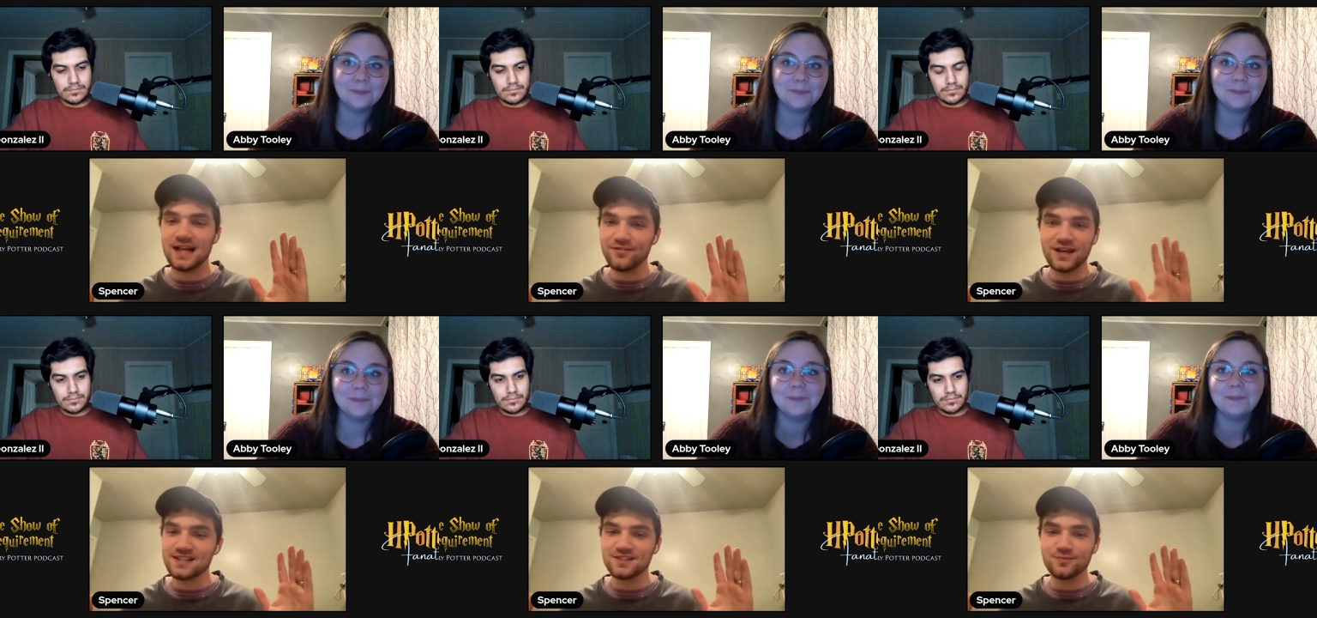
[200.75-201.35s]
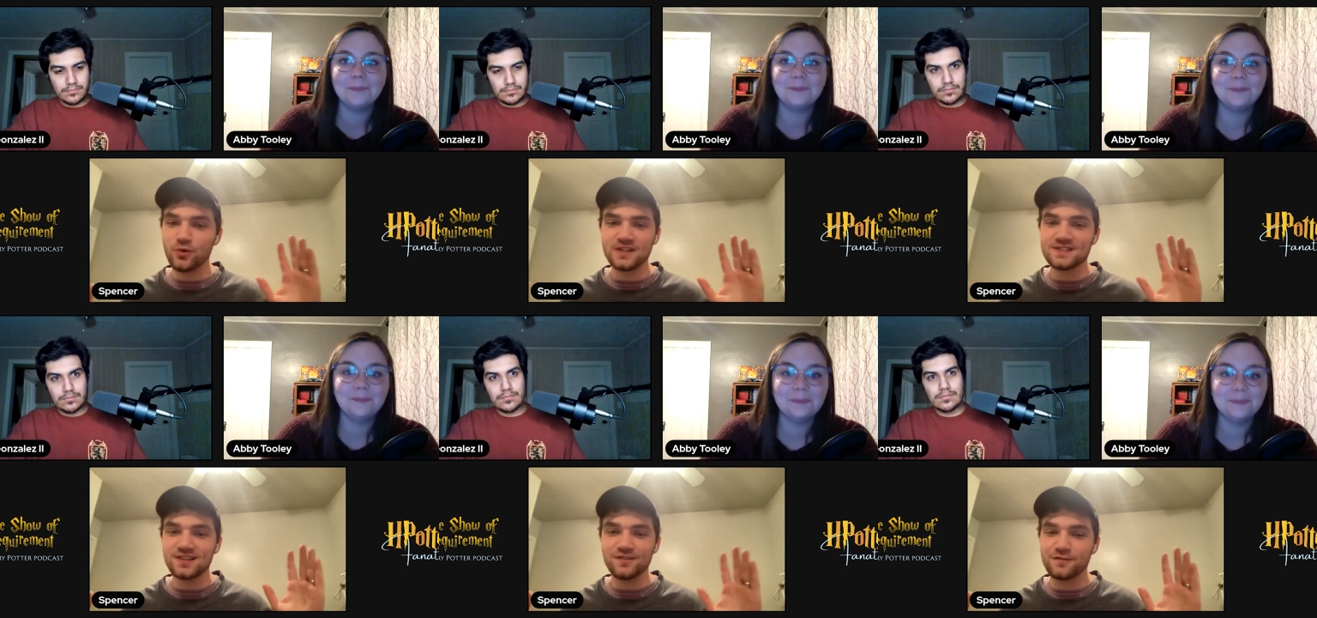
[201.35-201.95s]
Speaker 1: I've got some great
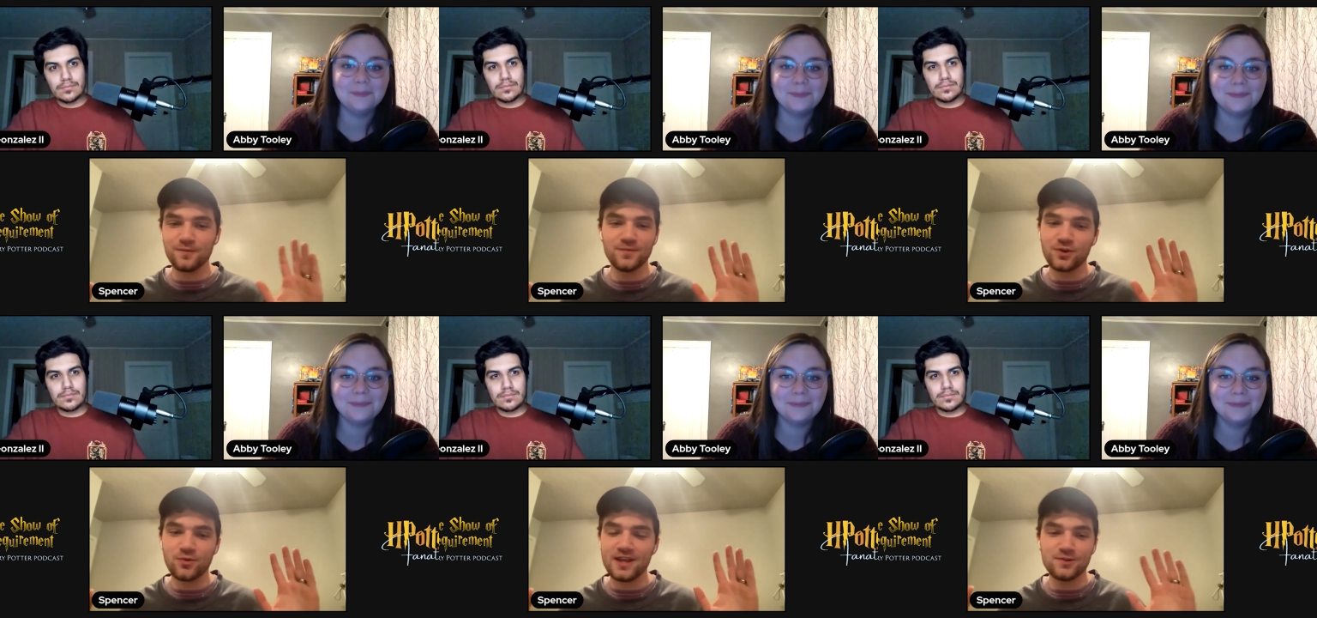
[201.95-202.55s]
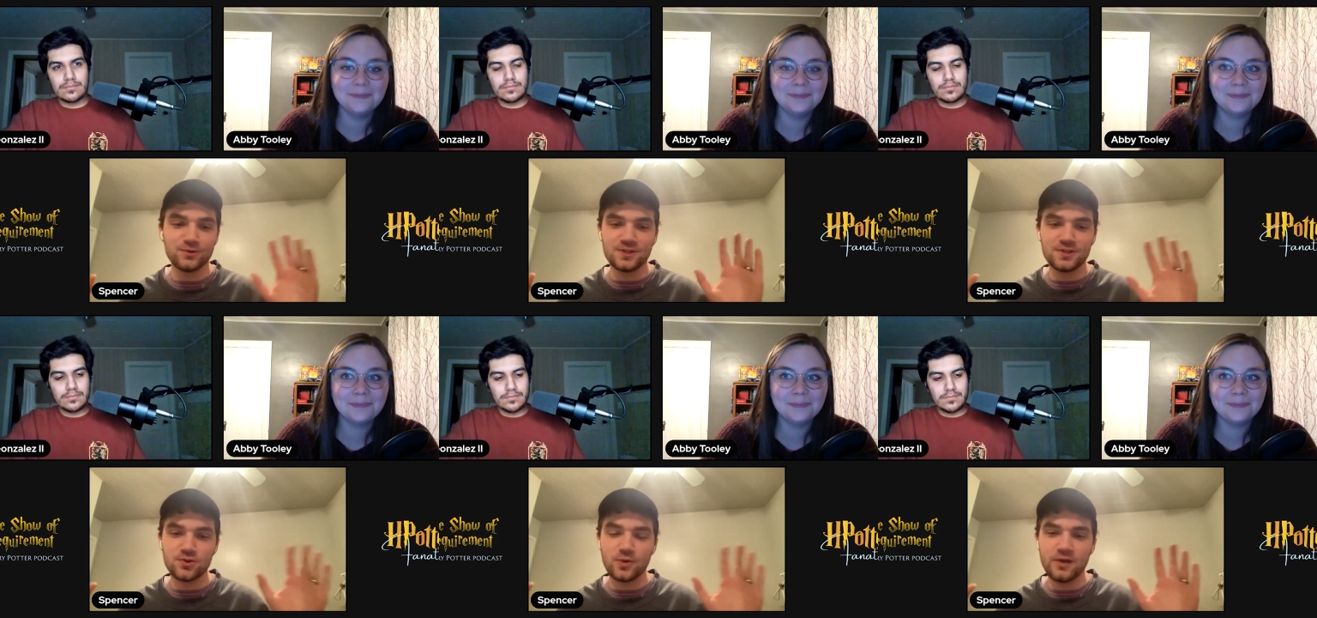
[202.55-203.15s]
stuff from the grand old
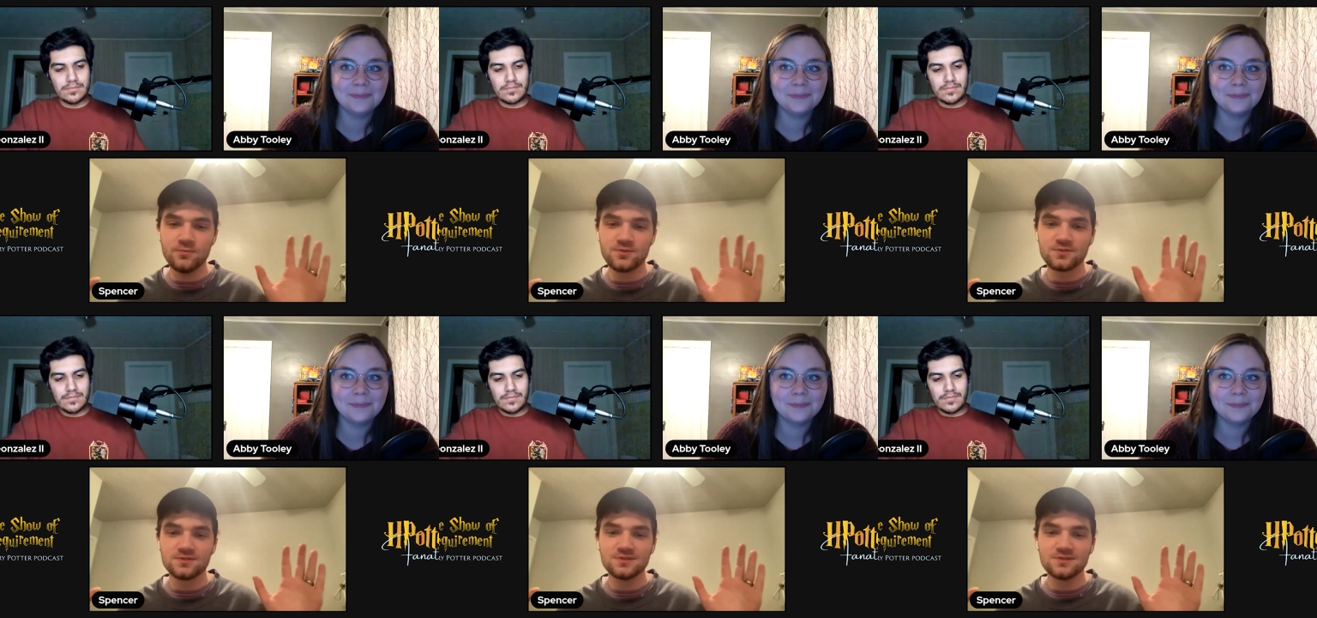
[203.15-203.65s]
interwebs.